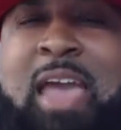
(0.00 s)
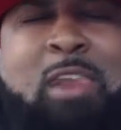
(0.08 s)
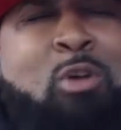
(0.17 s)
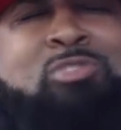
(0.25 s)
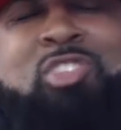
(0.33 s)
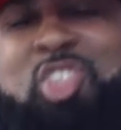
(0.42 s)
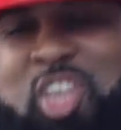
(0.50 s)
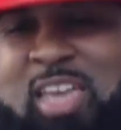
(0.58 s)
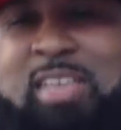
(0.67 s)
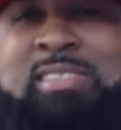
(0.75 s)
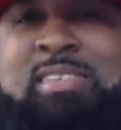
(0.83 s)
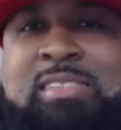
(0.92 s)
Ain't no
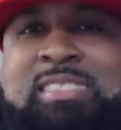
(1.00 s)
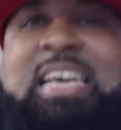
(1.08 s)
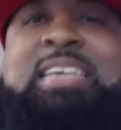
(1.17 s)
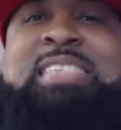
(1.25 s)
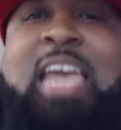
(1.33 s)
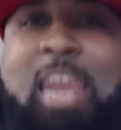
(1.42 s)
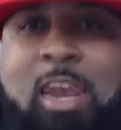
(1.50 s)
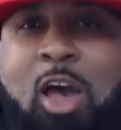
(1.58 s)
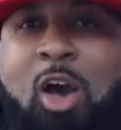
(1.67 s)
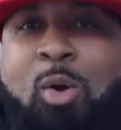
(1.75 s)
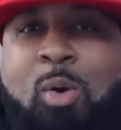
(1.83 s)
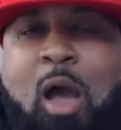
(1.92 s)
jinx. 16 and
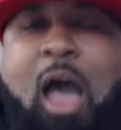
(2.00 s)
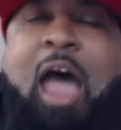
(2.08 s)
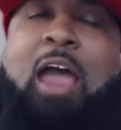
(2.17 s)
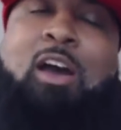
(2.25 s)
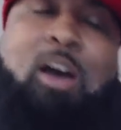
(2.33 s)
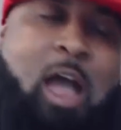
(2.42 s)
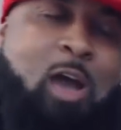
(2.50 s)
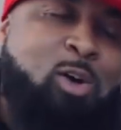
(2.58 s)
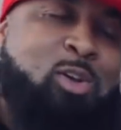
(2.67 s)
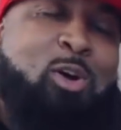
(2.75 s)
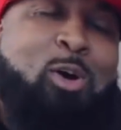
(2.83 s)
0. All right, all right, hold